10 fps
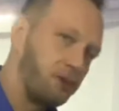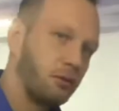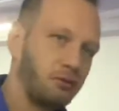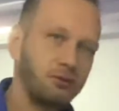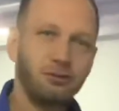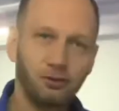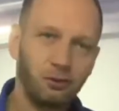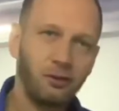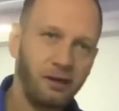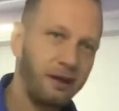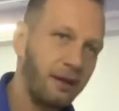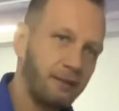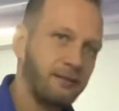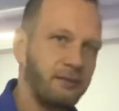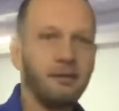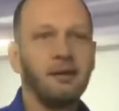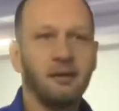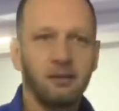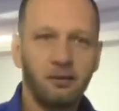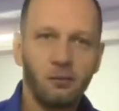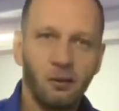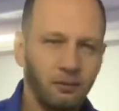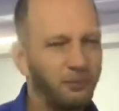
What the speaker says: your shoulder against the wall.